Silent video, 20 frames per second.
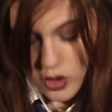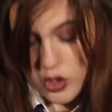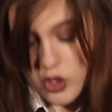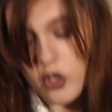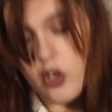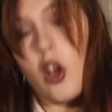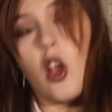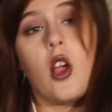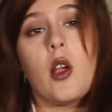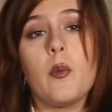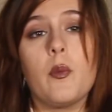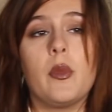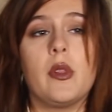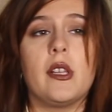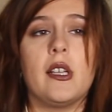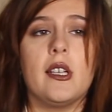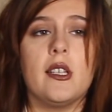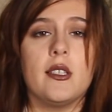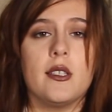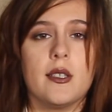Your arm,
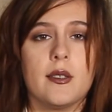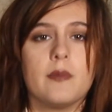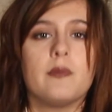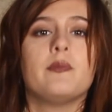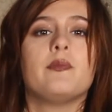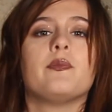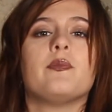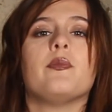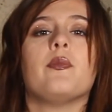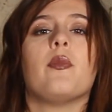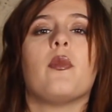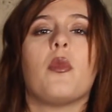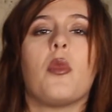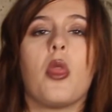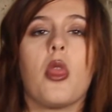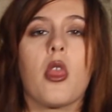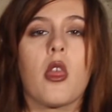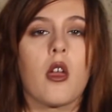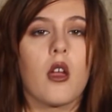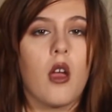please.
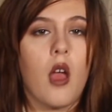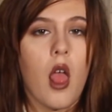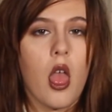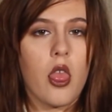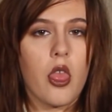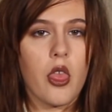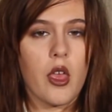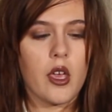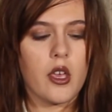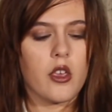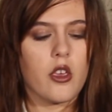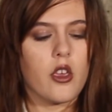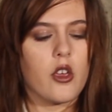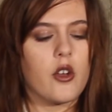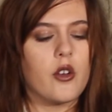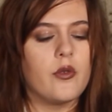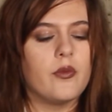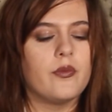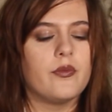Thank you.